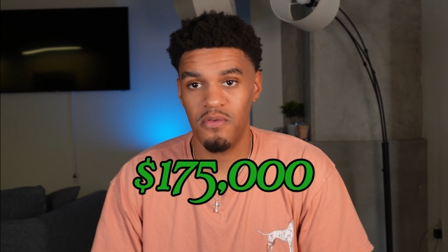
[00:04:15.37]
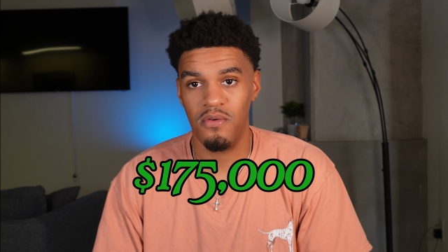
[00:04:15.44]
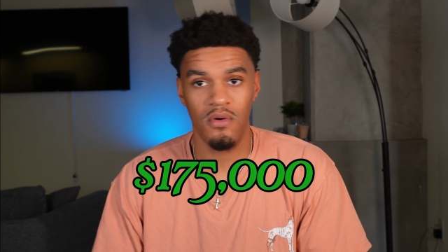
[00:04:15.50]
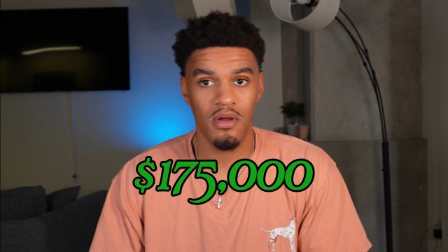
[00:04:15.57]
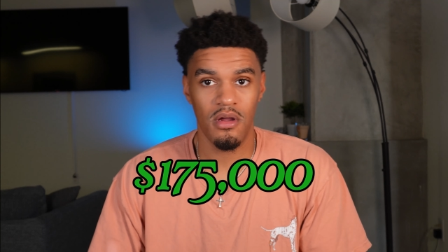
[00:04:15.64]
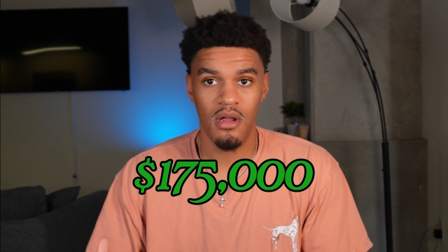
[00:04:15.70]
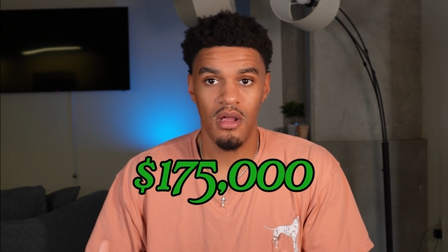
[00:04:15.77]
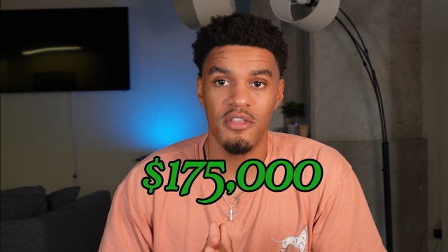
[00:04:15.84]

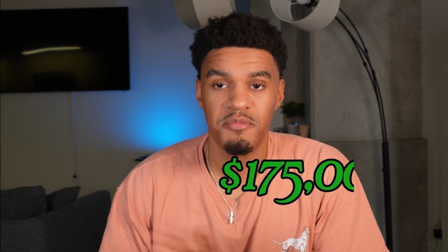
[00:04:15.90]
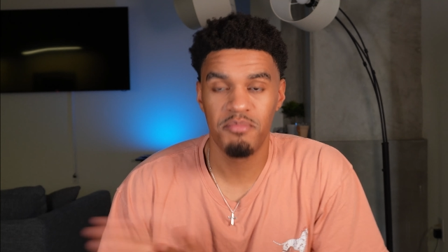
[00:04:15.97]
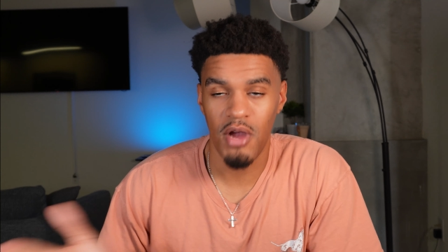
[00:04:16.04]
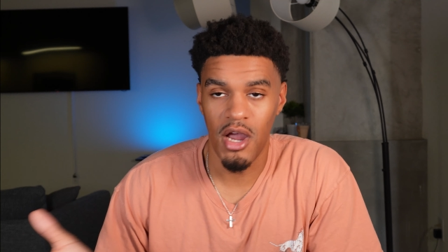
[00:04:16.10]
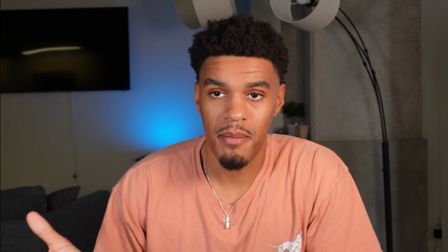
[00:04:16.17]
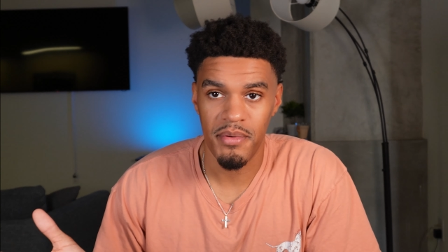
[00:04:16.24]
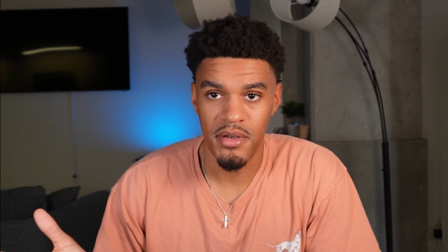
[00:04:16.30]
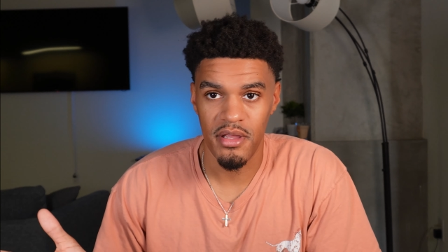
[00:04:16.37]
for this
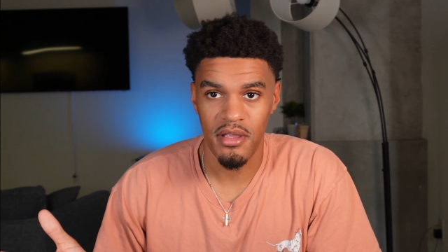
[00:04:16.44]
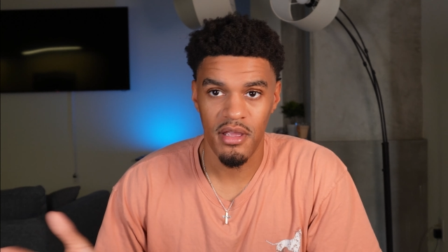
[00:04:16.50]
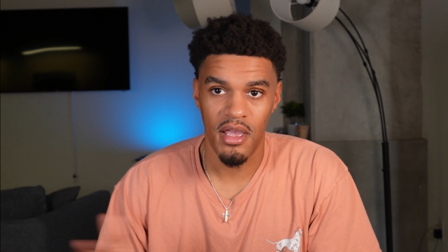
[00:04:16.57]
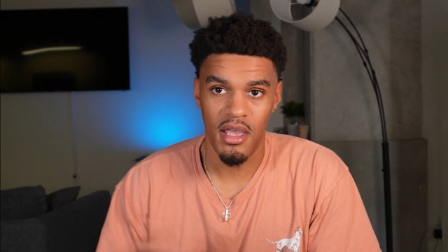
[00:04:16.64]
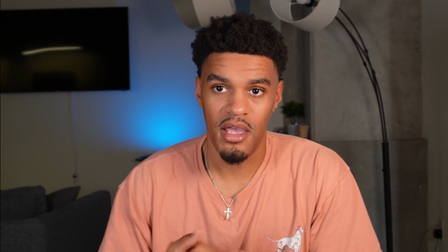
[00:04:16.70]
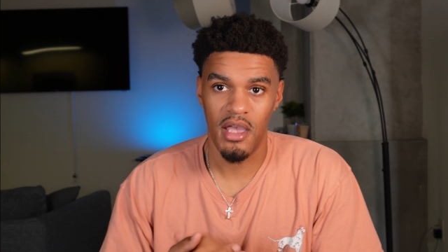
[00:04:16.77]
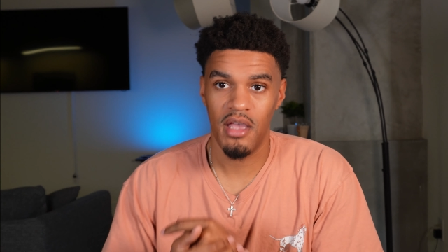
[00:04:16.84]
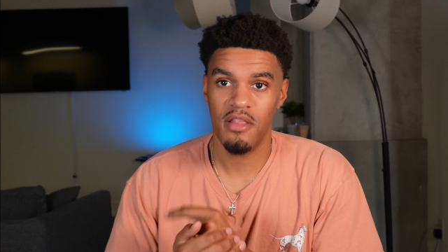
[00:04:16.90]
property.
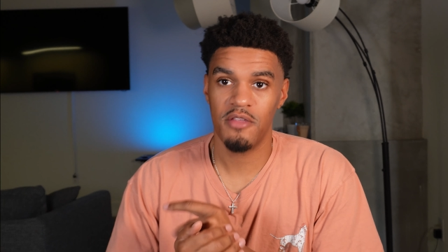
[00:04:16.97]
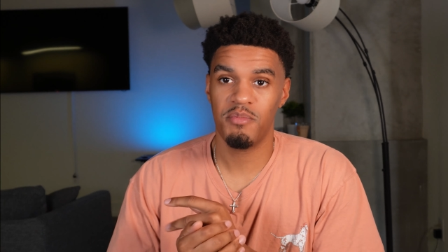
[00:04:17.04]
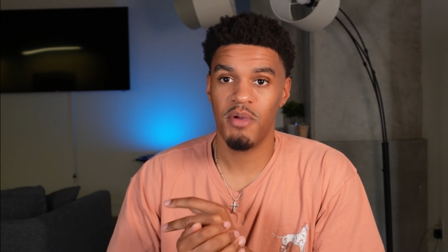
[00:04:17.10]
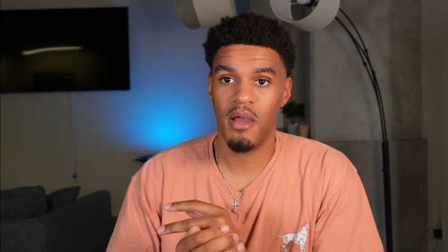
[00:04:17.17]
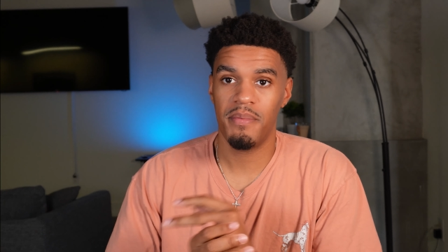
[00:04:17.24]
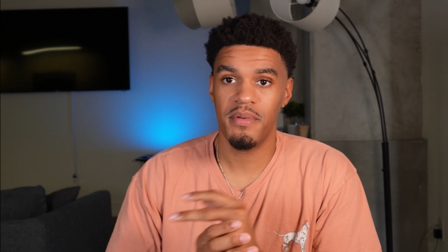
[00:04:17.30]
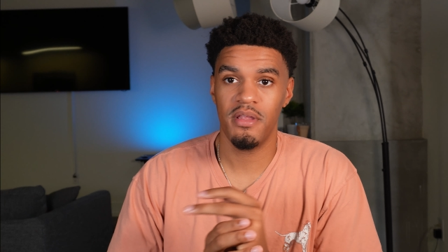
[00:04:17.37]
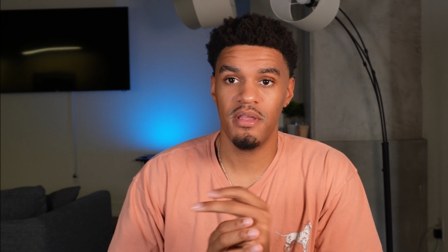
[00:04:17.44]
And this
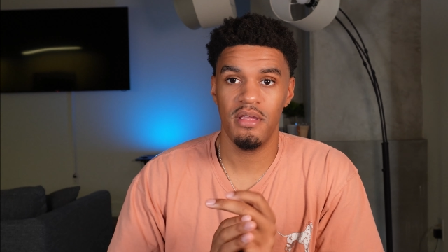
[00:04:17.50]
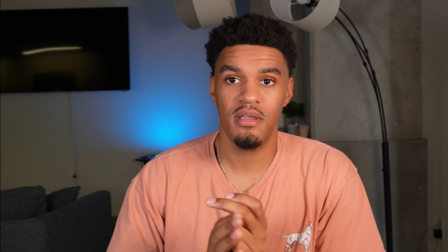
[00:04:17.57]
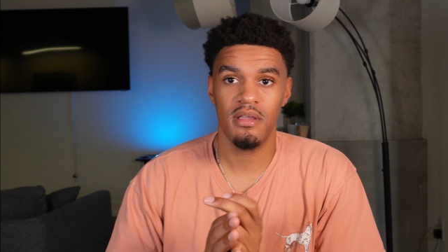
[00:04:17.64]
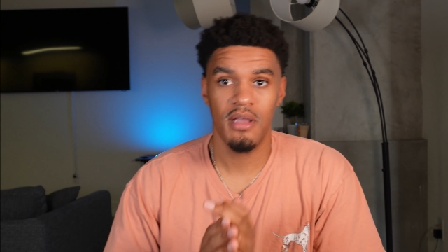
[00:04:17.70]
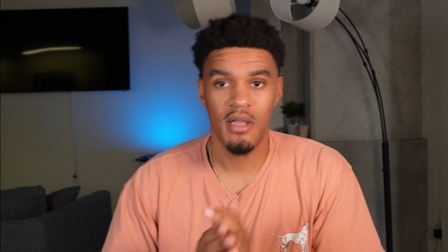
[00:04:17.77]
property